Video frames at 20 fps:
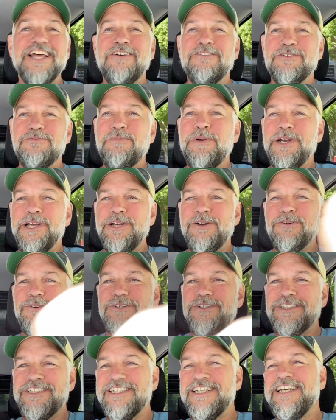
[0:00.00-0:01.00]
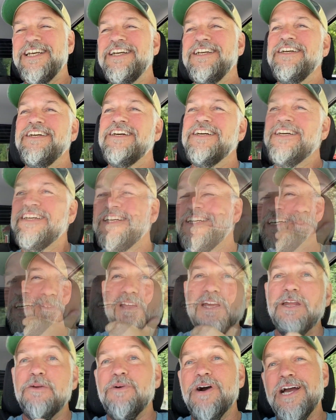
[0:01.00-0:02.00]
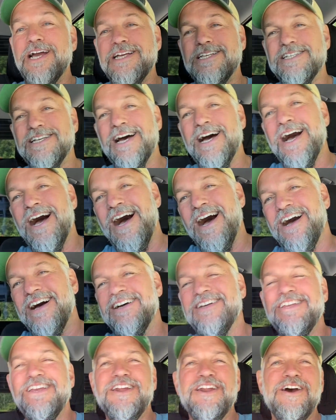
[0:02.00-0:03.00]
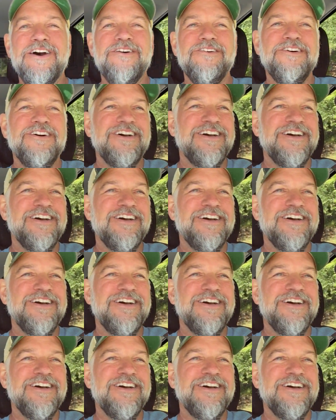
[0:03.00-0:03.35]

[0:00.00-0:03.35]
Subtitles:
was pretty cool to see. Anyways, you know,